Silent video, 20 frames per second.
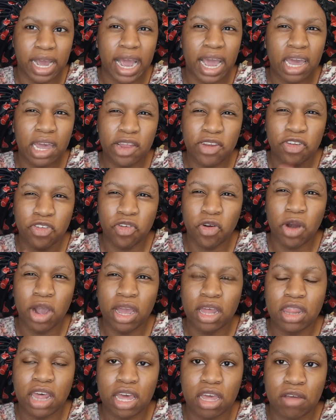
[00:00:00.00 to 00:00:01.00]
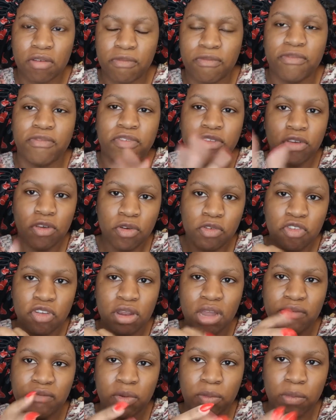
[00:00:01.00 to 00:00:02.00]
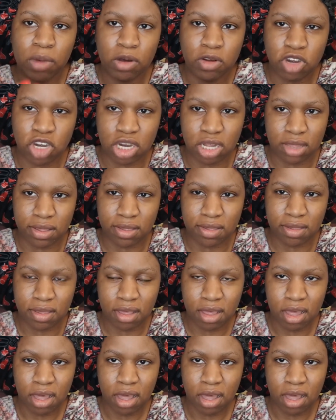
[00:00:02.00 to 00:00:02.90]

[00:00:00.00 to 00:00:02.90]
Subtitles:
I enjoy that confusion of emotions